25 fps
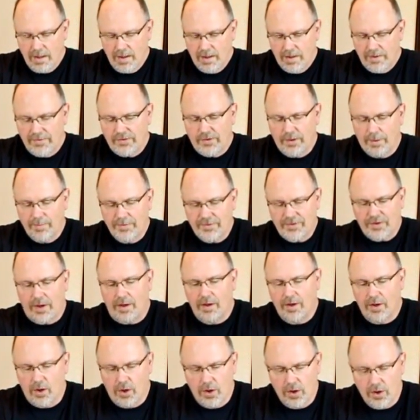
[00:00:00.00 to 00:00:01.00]
So I'm starting
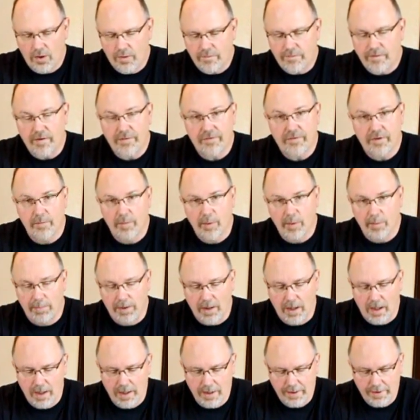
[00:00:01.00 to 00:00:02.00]
all over from the
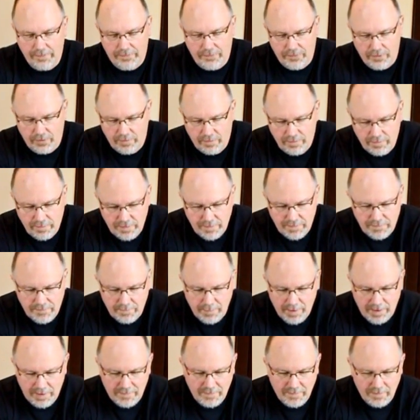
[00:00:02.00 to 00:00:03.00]
blind, so this
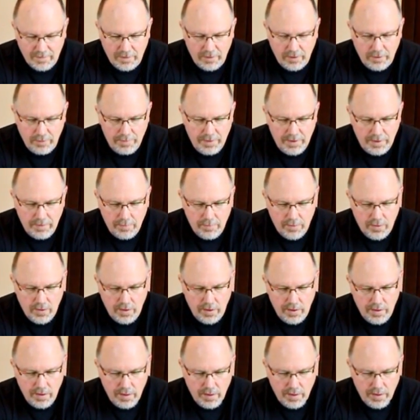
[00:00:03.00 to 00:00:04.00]
makes it a little bit more
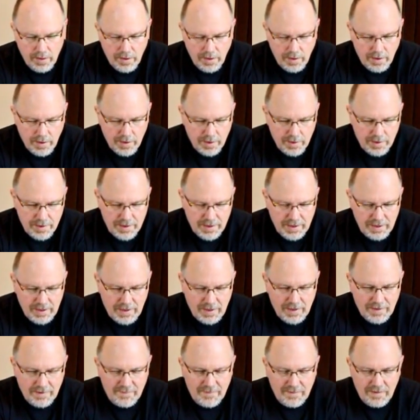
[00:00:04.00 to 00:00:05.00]

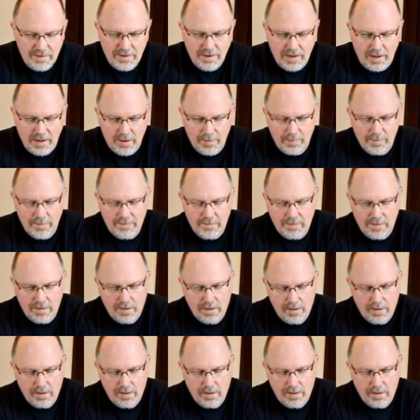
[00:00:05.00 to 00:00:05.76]
tedious at times.